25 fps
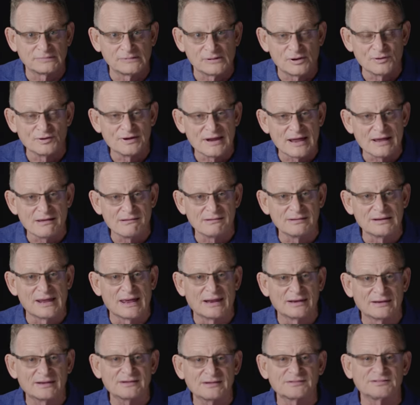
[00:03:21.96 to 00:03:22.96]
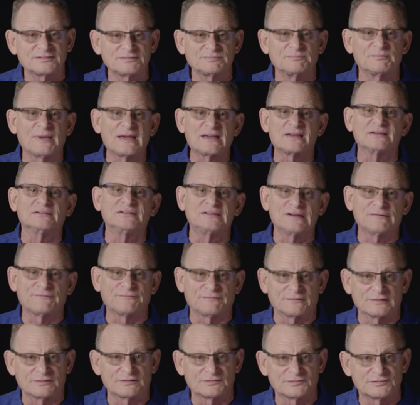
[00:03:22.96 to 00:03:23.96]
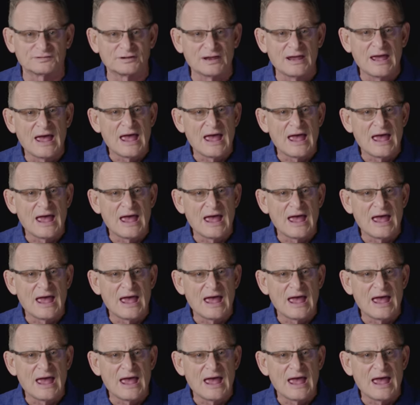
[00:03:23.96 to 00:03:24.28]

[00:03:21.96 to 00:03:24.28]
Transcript: go down and let's make a difference.